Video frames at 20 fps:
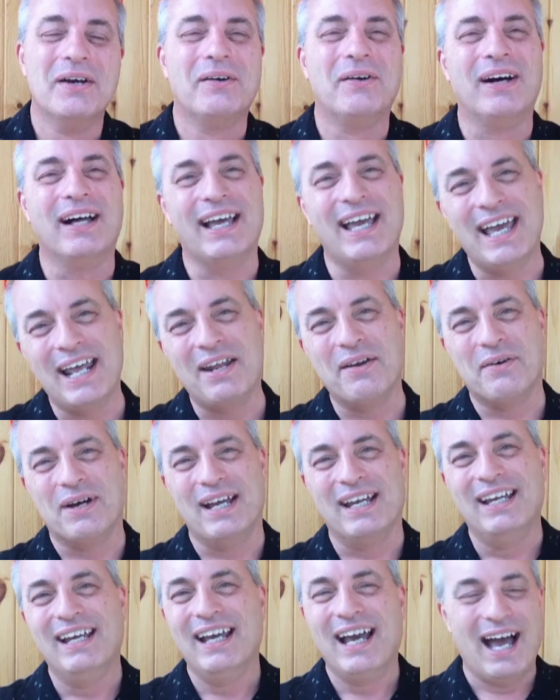Well,
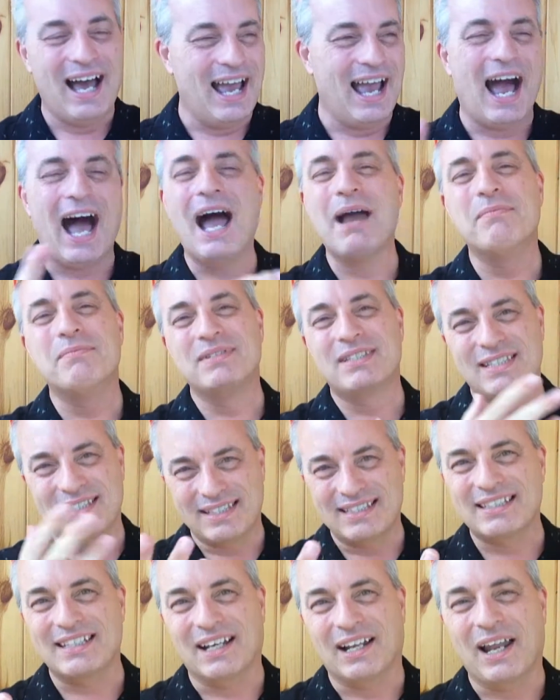anyway, I'm
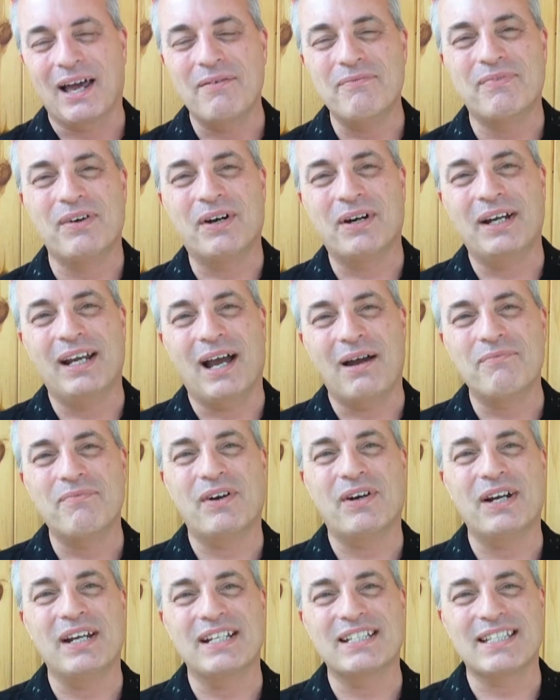
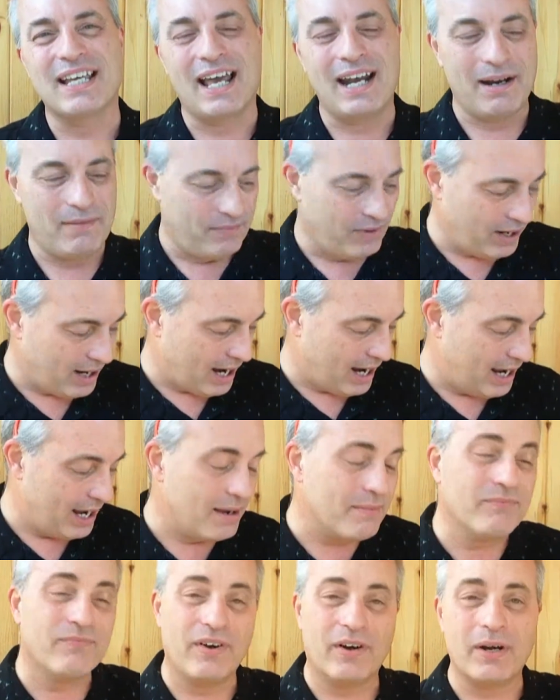very excited. I
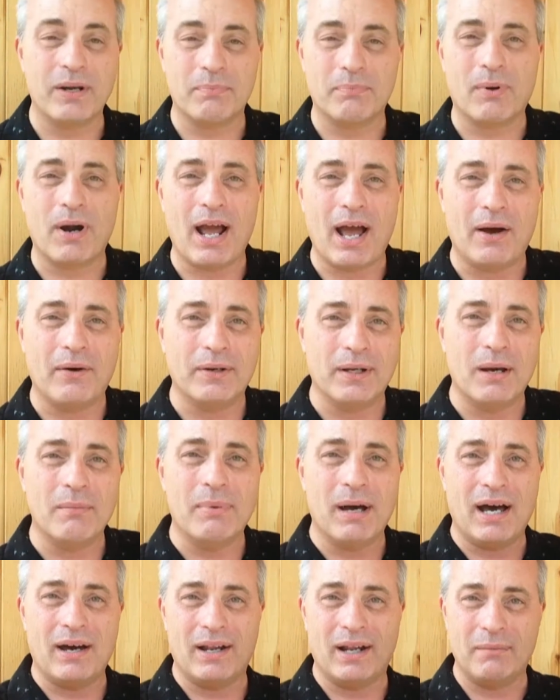am very proud
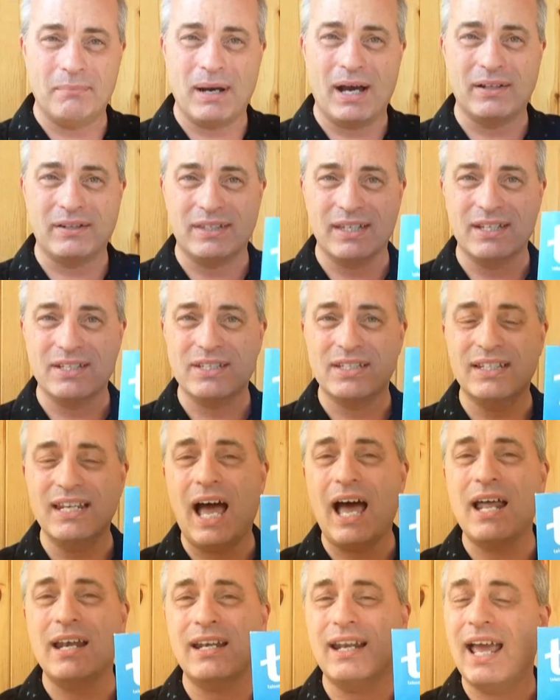about this. And
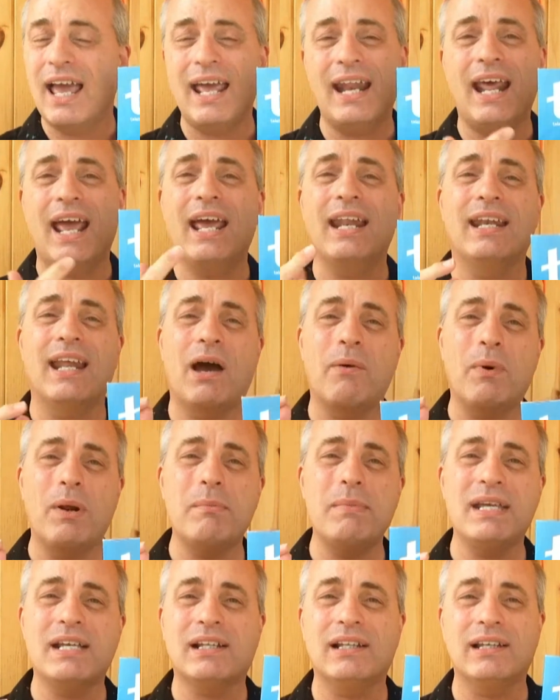I
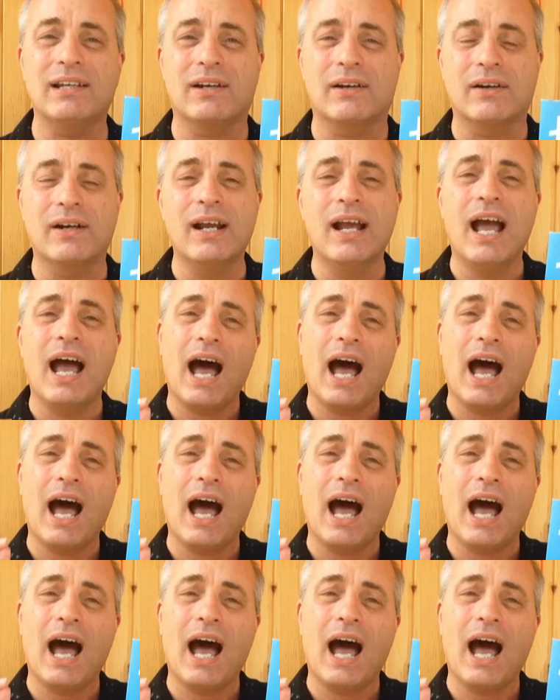want to be clear.